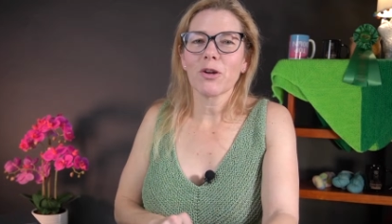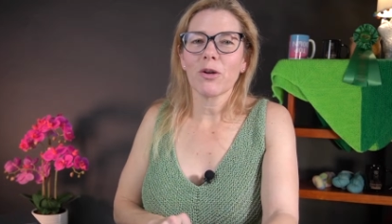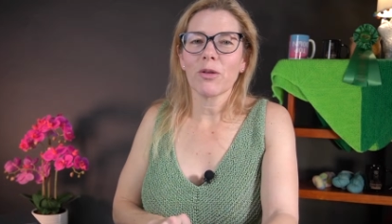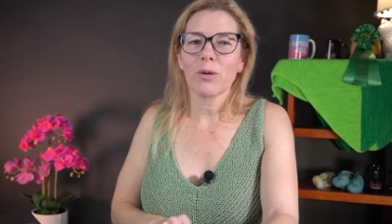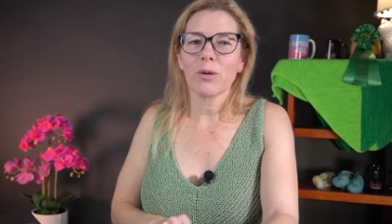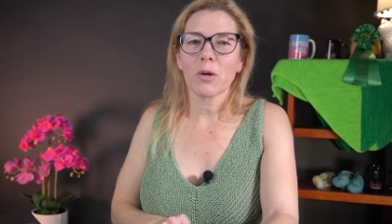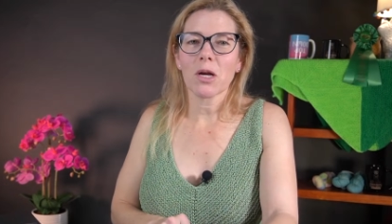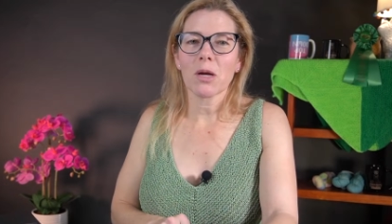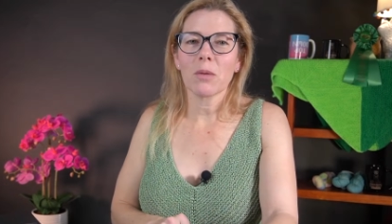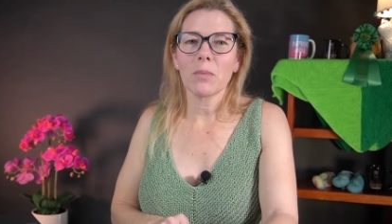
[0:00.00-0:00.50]
they
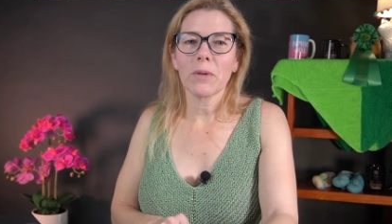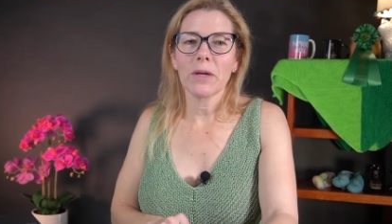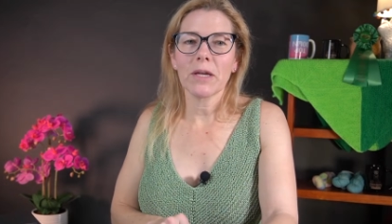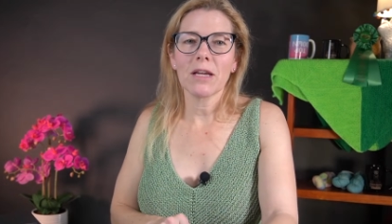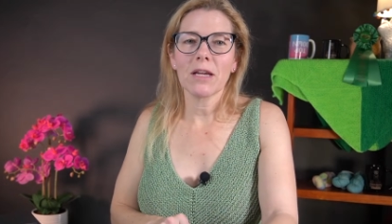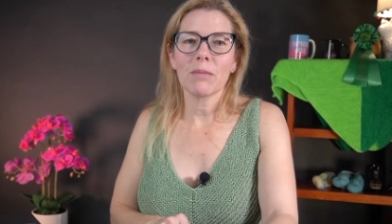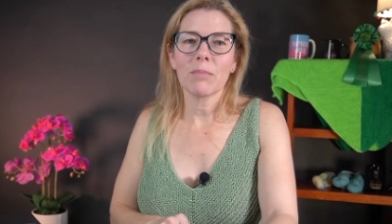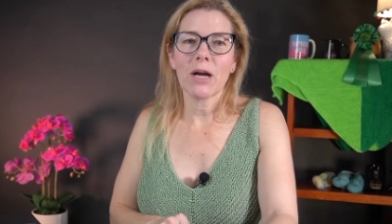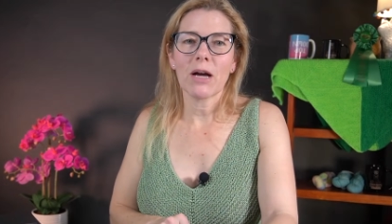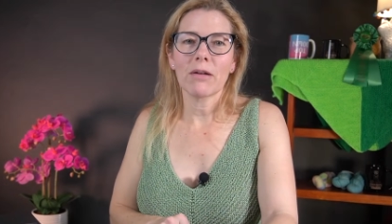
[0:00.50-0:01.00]
were
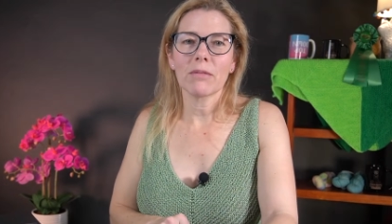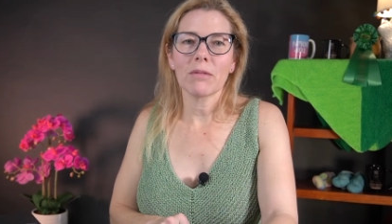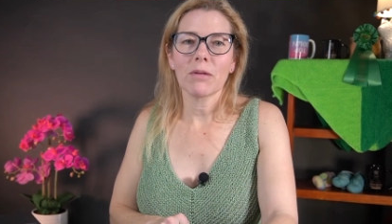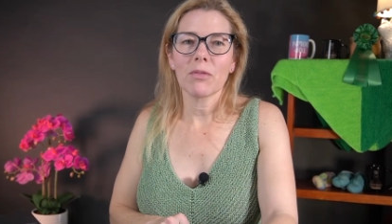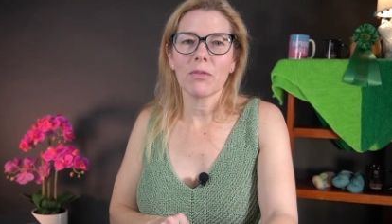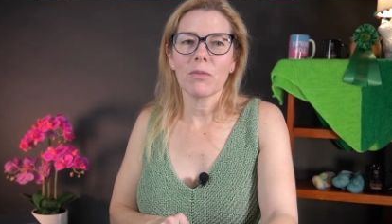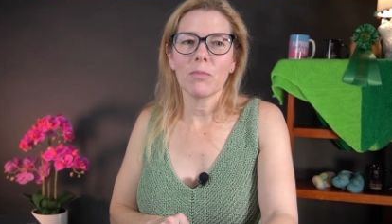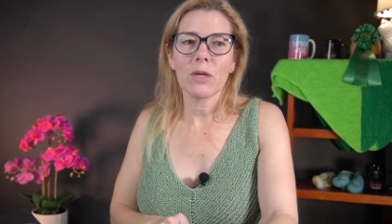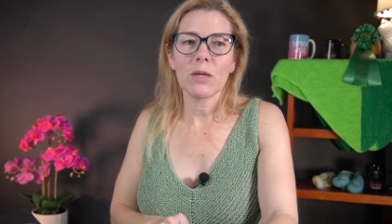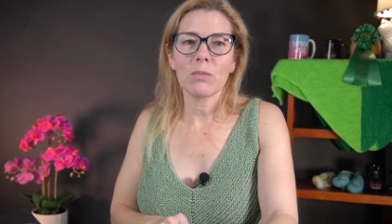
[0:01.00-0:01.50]
complaining
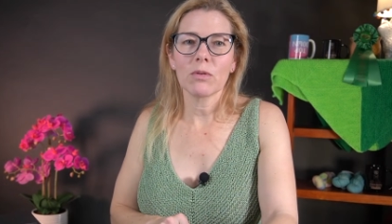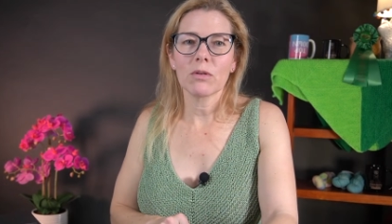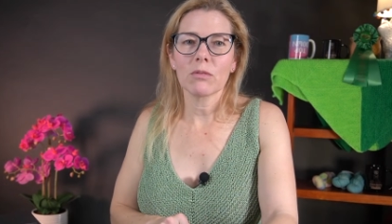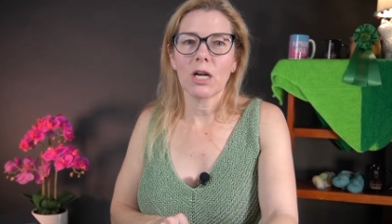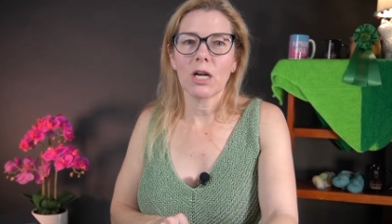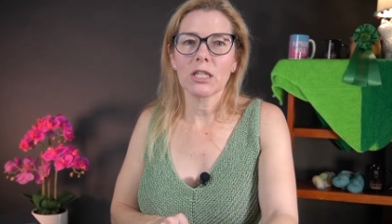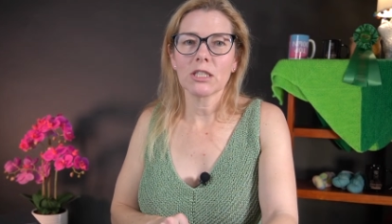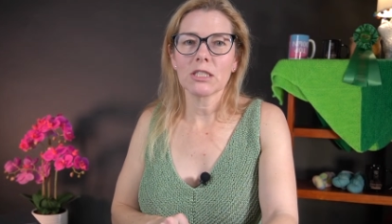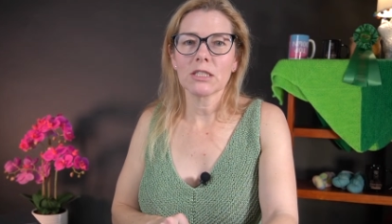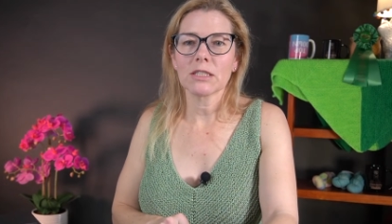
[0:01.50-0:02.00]
about the people in
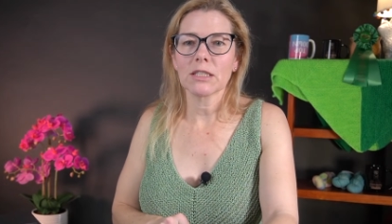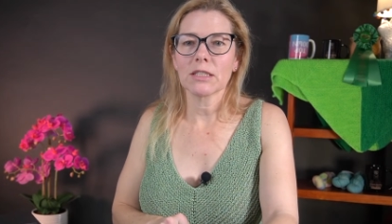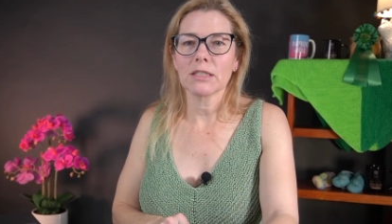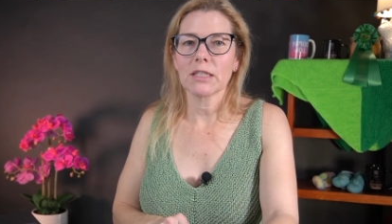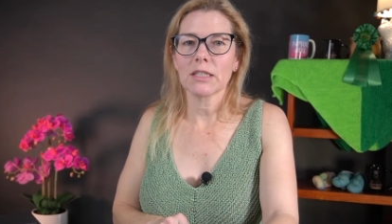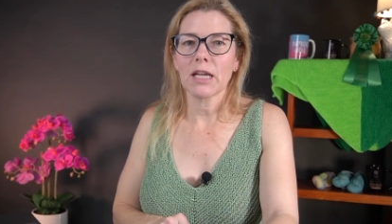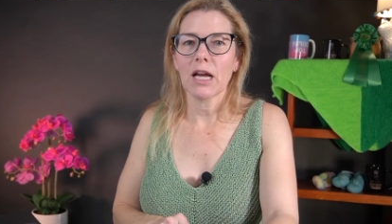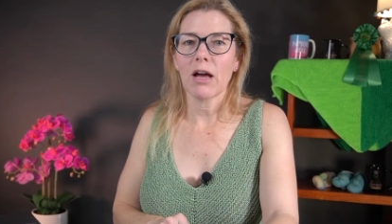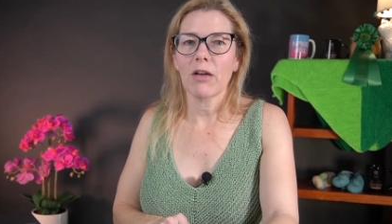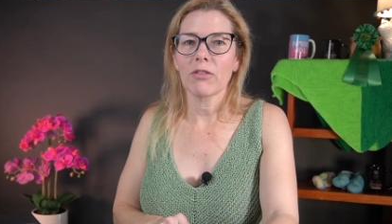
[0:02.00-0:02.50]
Washington
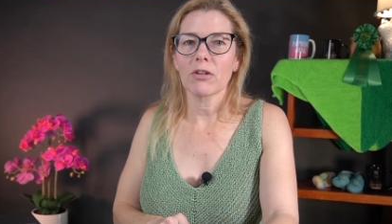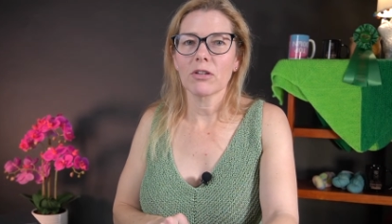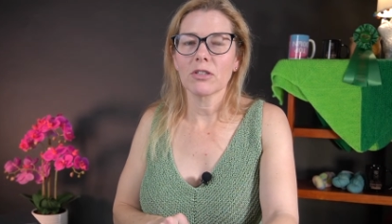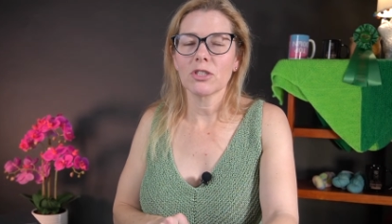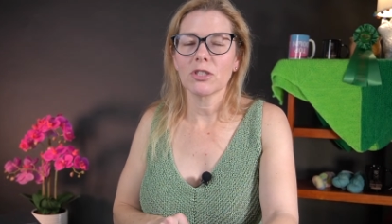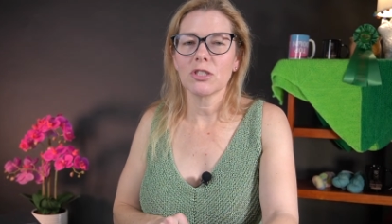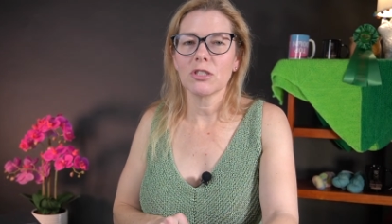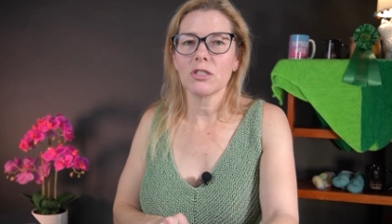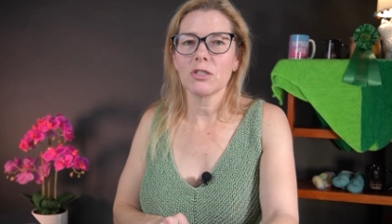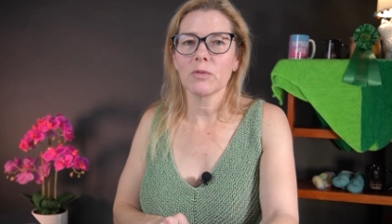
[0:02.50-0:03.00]
and how they're
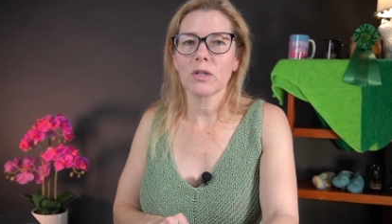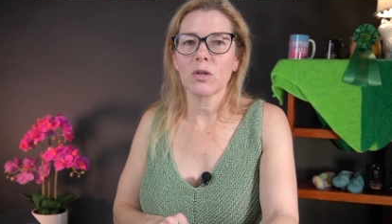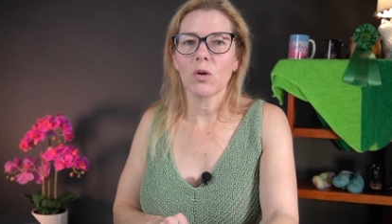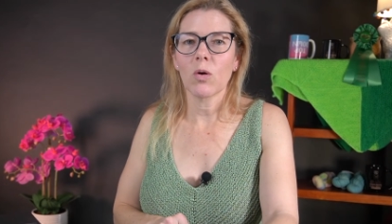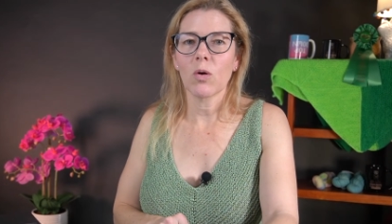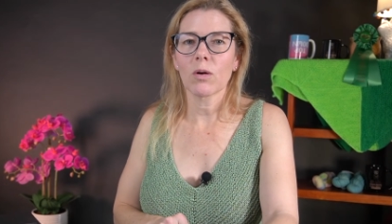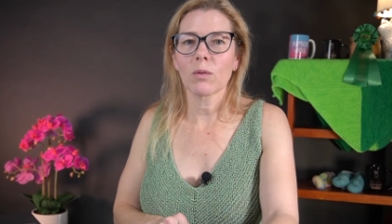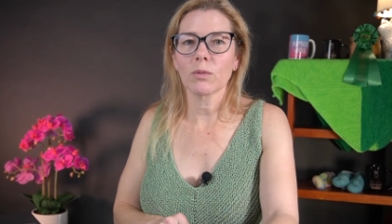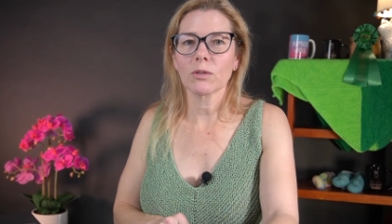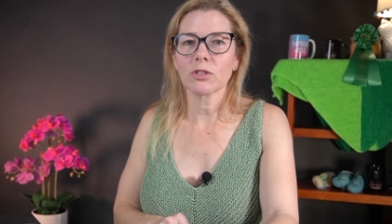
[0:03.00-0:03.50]
doing a
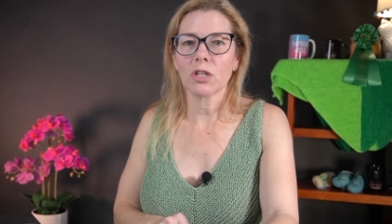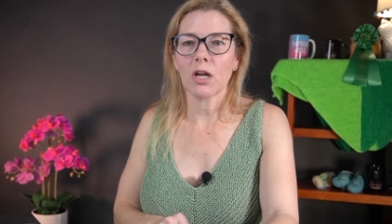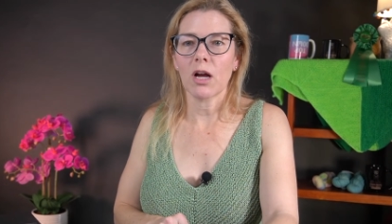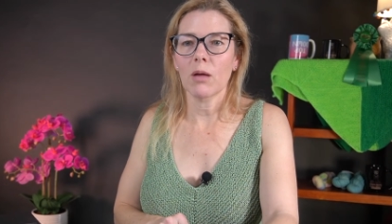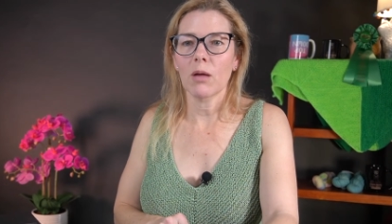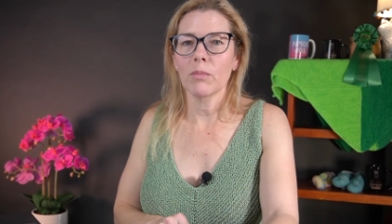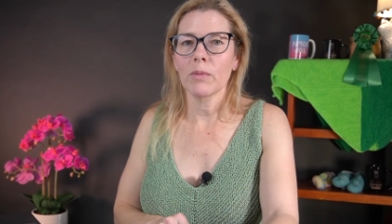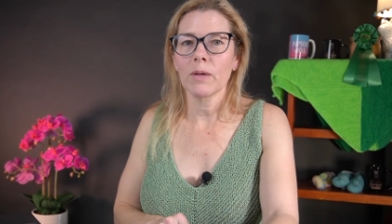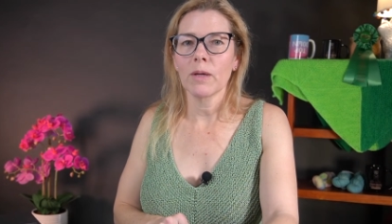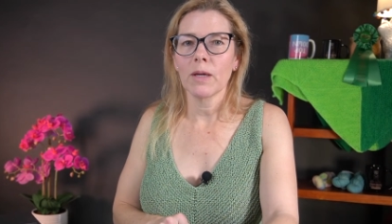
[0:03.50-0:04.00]
horrible
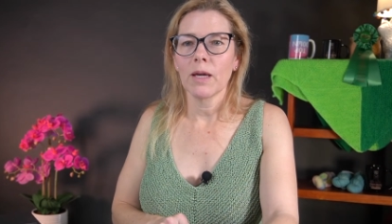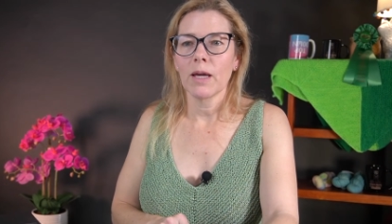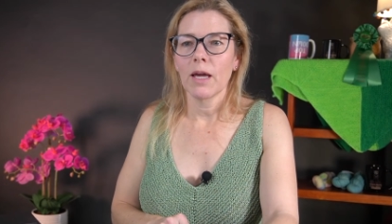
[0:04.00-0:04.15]
job,